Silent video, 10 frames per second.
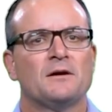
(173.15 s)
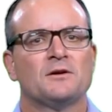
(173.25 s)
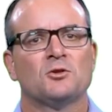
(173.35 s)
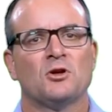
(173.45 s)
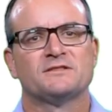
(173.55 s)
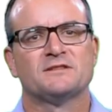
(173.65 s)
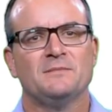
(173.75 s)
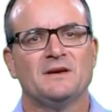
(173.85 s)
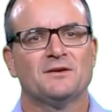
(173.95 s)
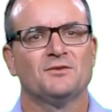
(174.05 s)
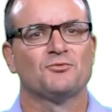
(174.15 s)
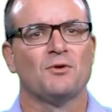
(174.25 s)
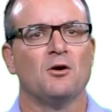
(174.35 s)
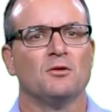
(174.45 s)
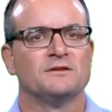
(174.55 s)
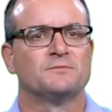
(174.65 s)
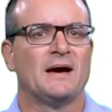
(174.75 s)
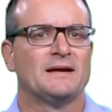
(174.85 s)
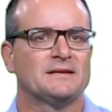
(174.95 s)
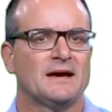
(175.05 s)
glycemic control is
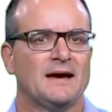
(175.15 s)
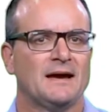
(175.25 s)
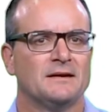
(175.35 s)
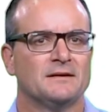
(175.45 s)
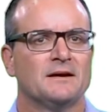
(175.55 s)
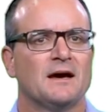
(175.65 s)
maintained,